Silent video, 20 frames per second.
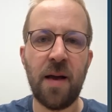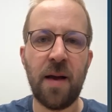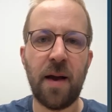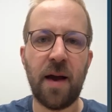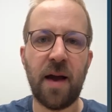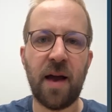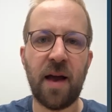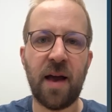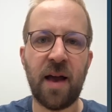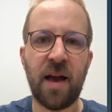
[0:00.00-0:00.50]

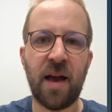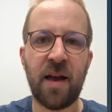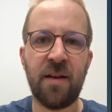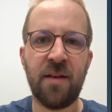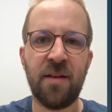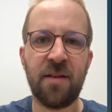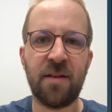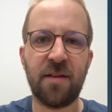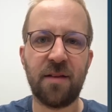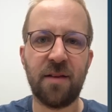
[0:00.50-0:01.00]

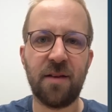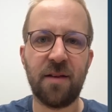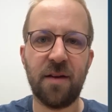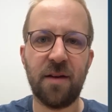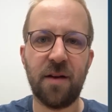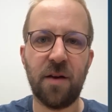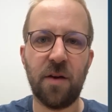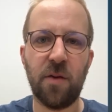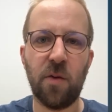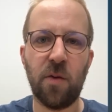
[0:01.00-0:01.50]
And
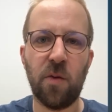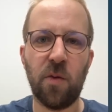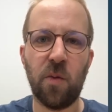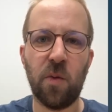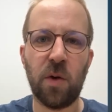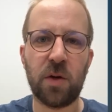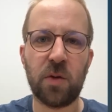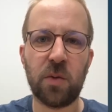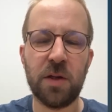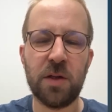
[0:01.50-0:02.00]

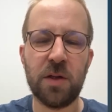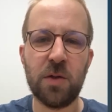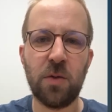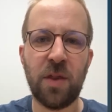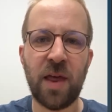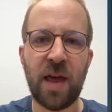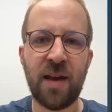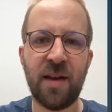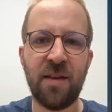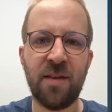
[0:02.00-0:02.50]
what we do
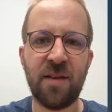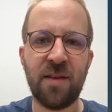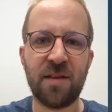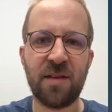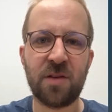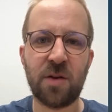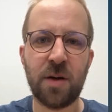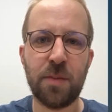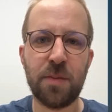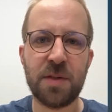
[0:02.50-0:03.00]
then in the
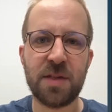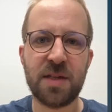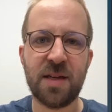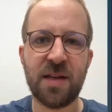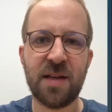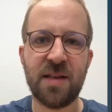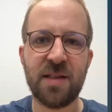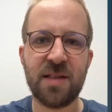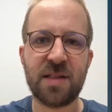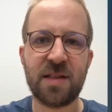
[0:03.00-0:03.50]
script
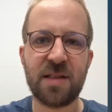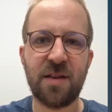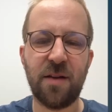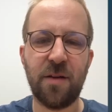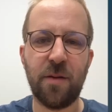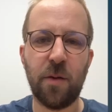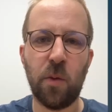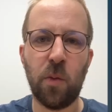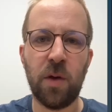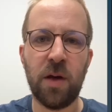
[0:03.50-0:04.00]
is
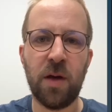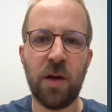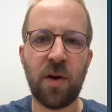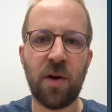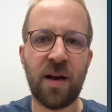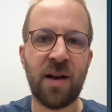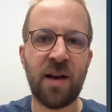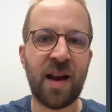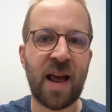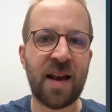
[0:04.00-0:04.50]
we
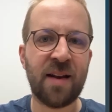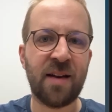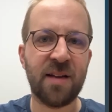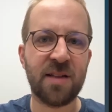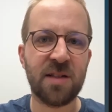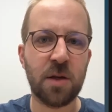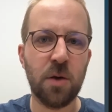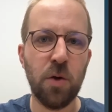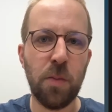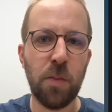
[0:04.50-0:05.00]
run an
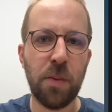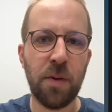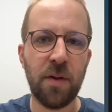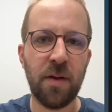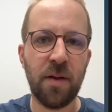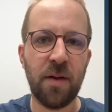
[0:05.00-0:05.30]
endless loop.